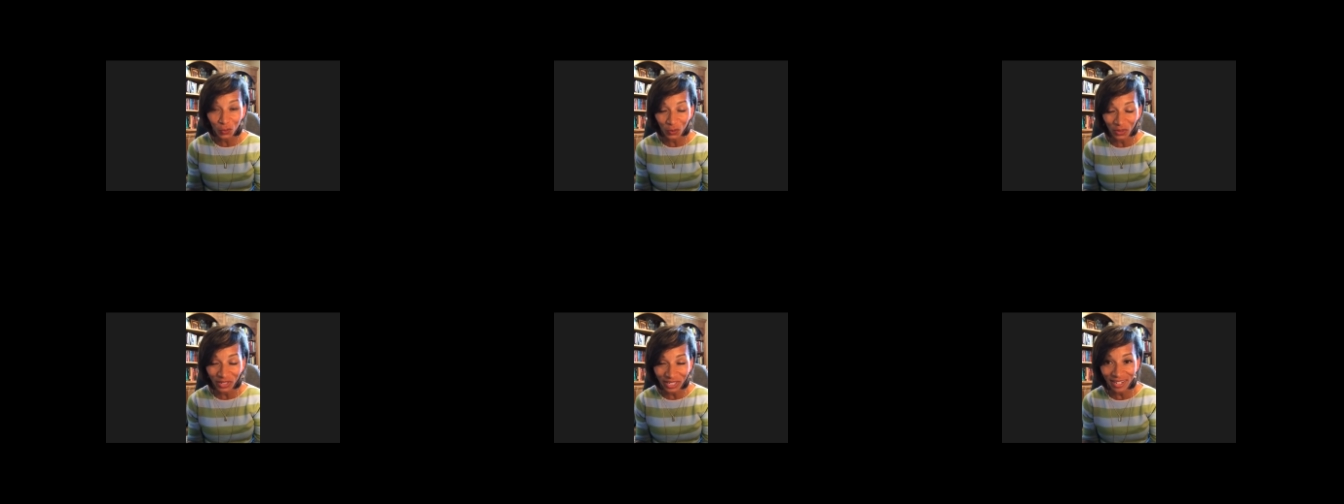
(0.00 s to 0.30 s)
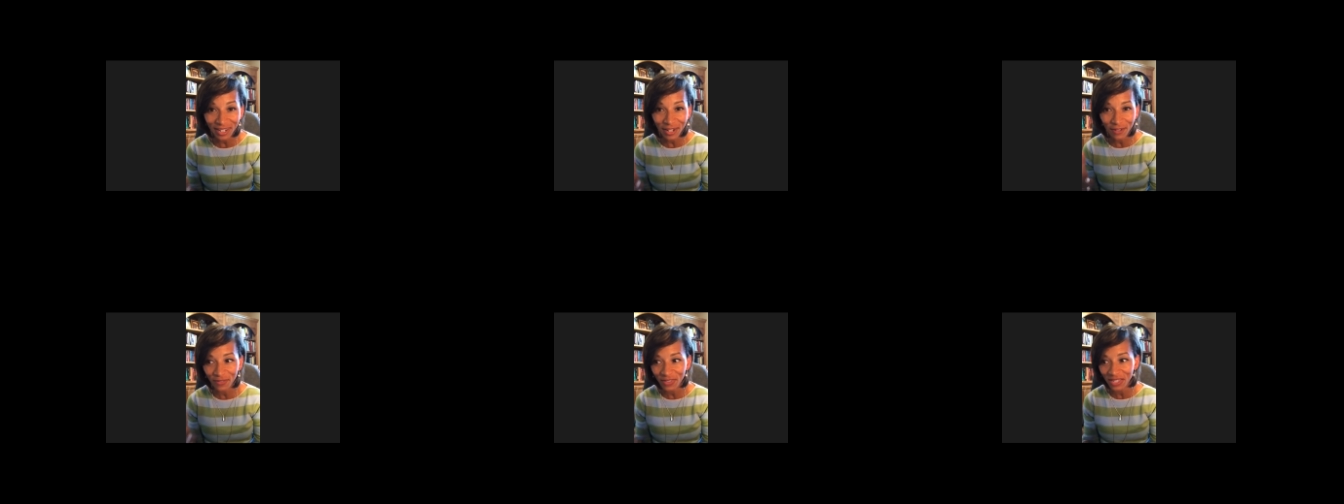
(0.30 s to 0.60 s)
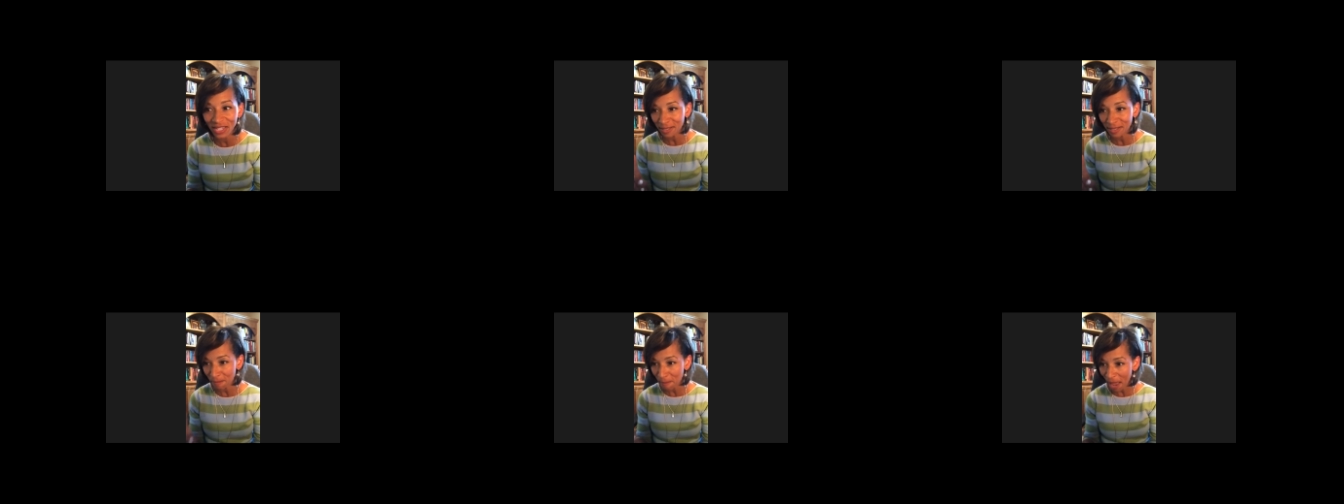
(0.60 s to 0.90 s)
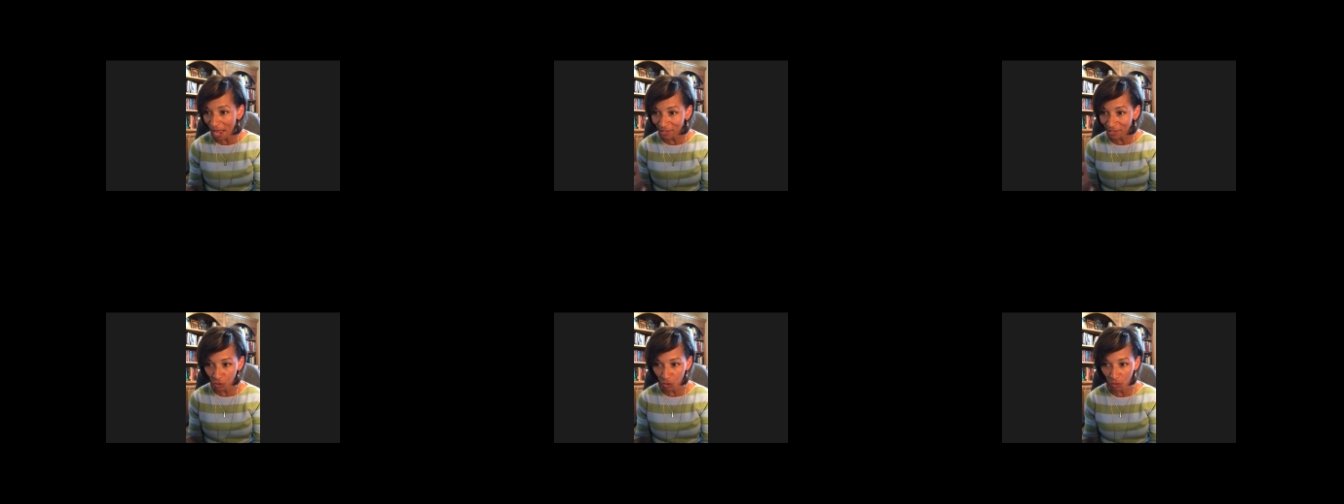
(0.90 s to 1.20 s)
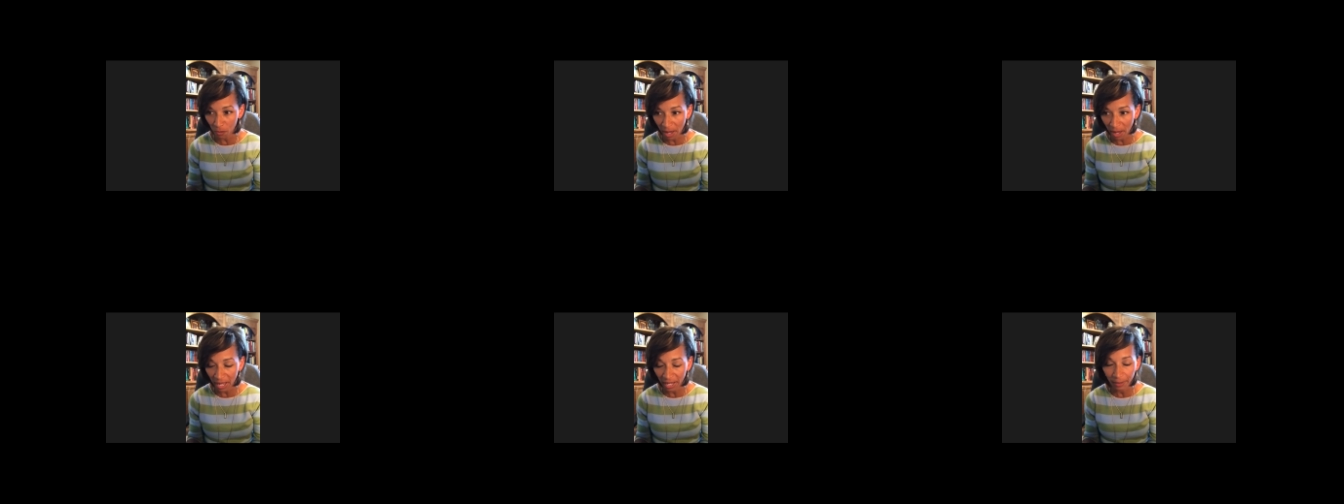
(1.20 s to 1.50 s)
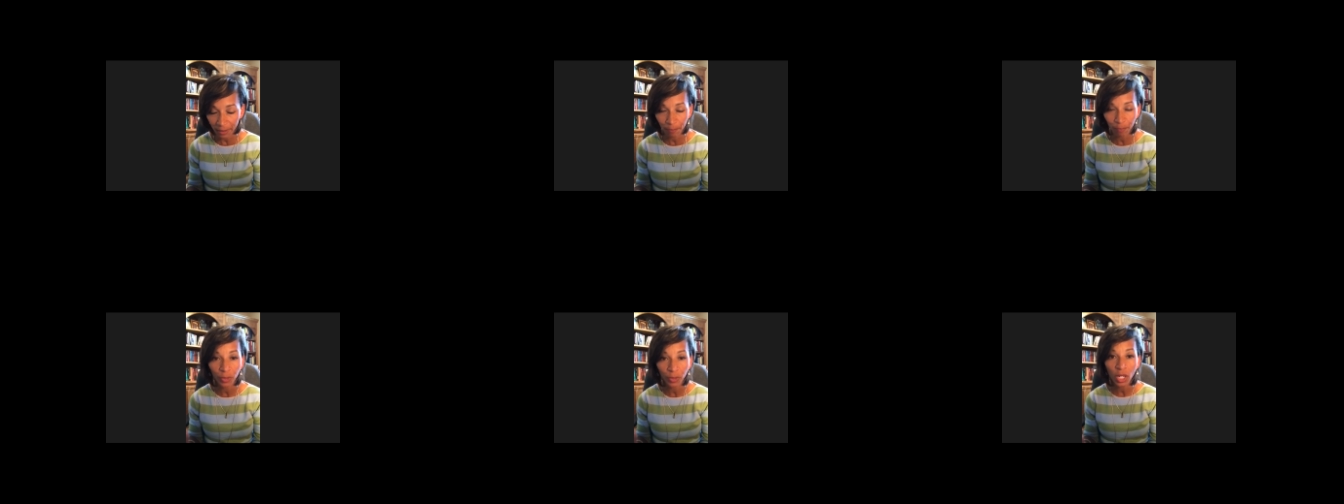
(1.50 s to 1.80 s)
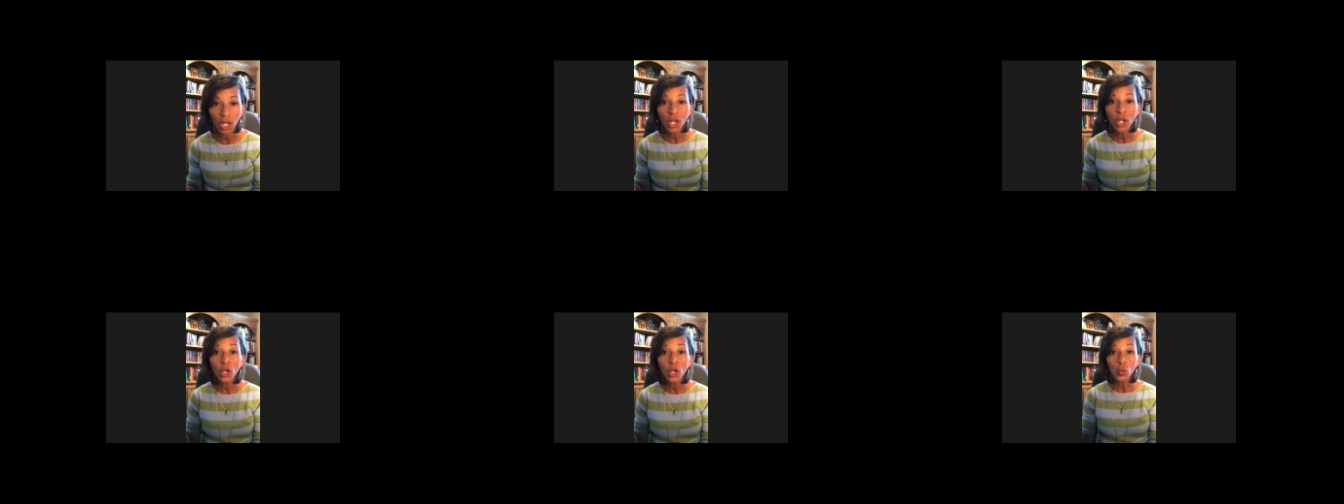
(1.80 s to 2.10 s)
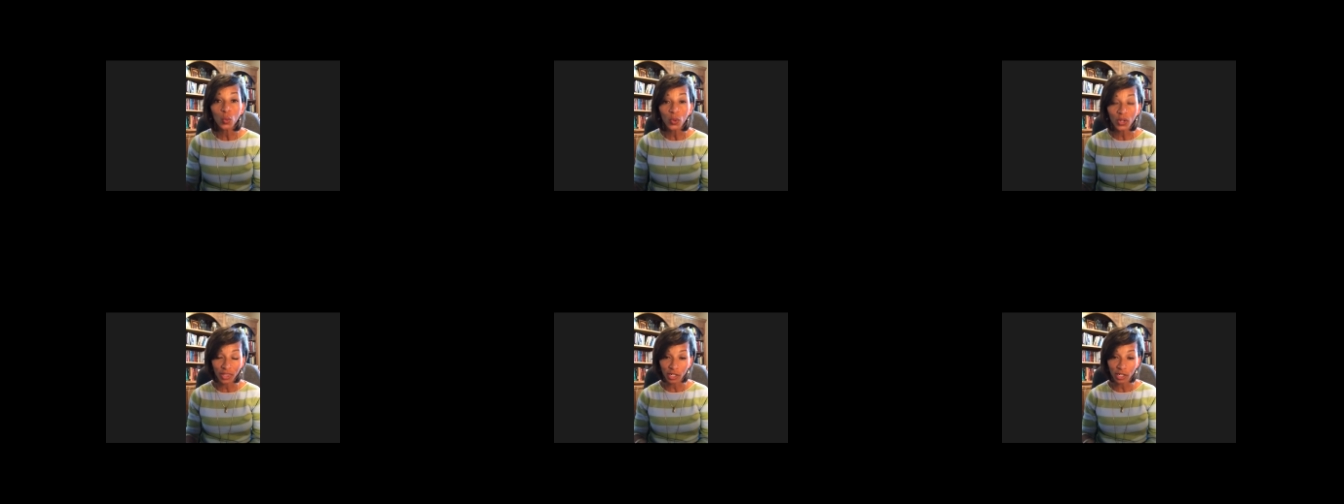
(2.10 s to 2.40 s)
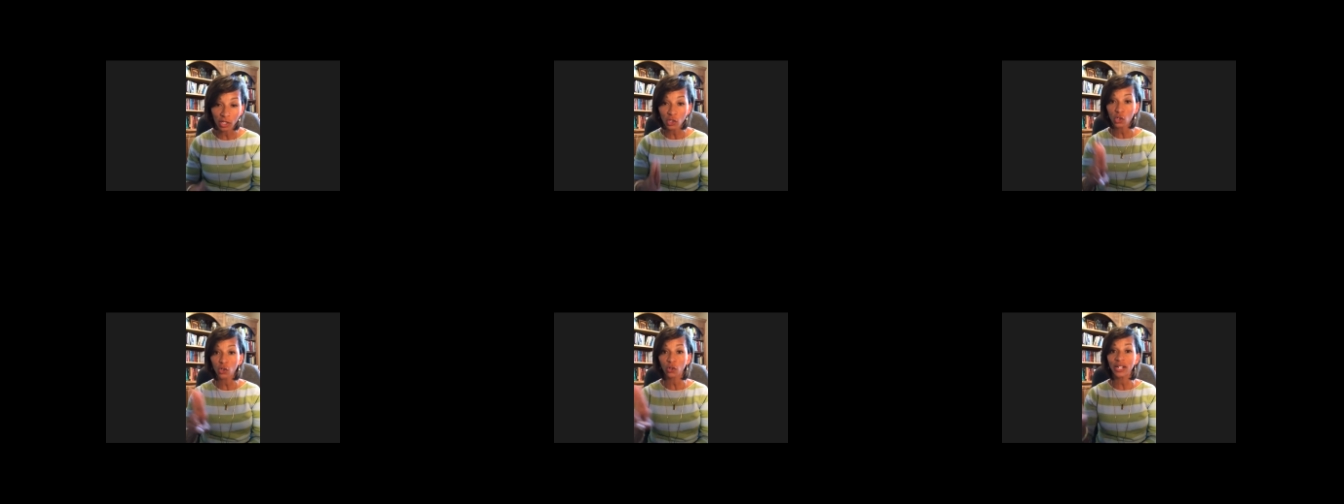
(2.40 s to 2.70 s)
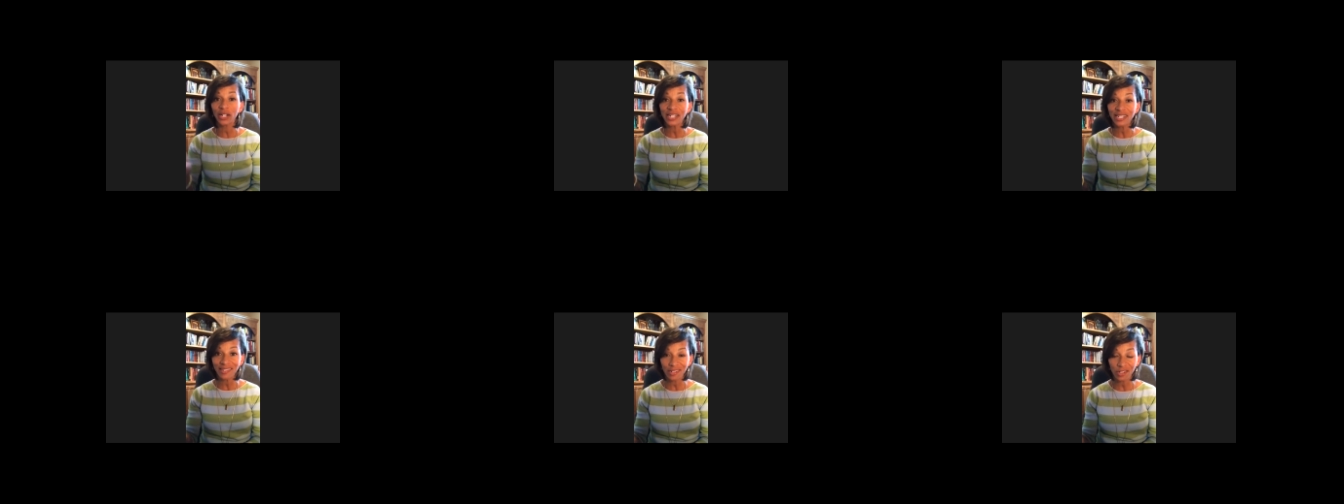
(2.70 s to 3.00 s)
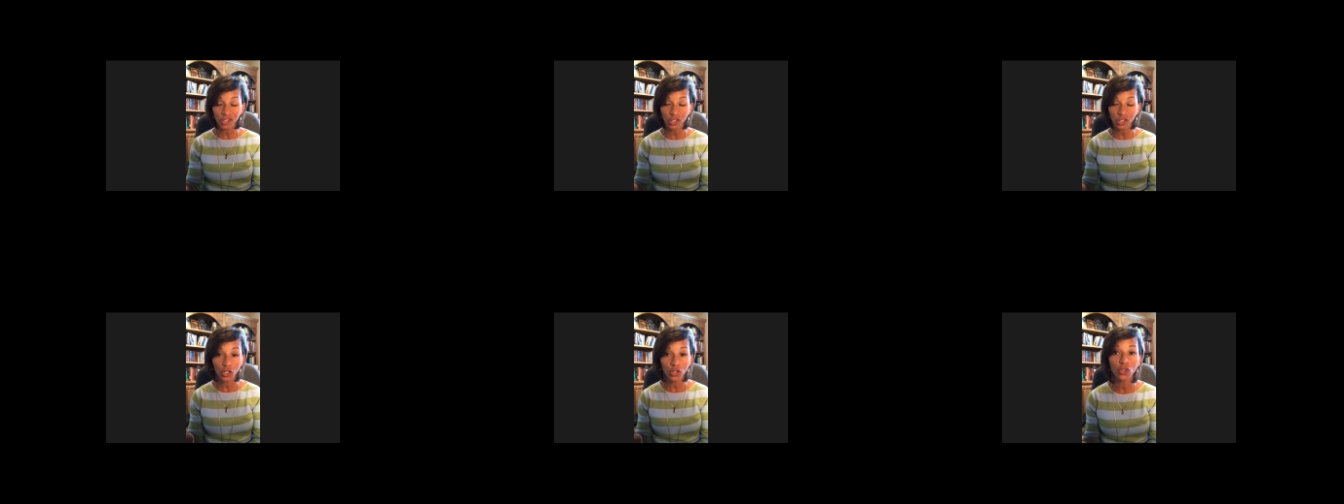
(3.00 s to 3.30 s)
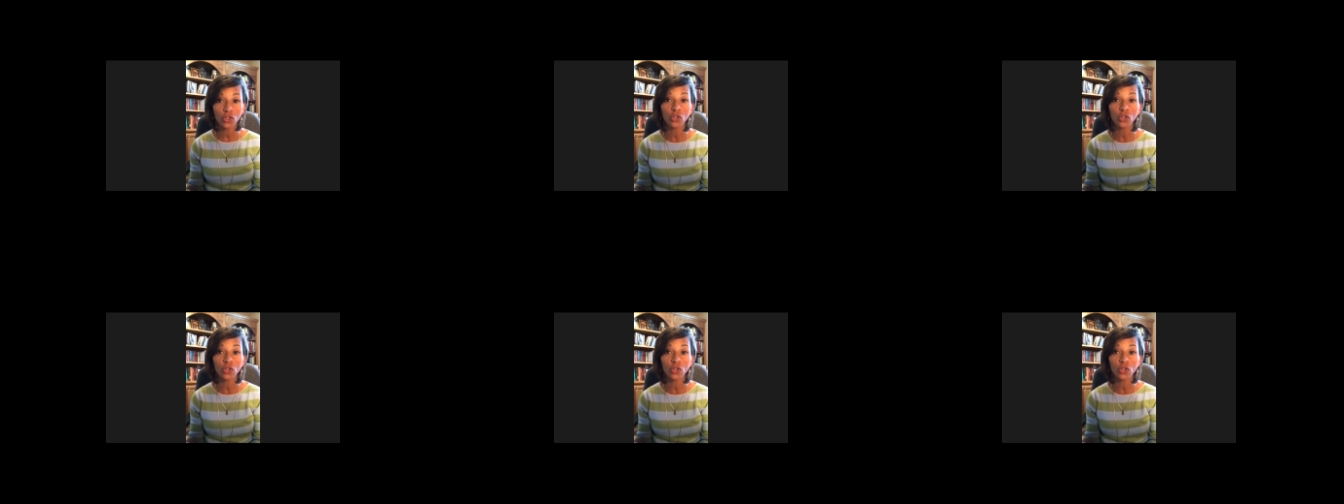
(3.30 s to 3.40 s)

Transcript: week of this mastermind. We then transitioned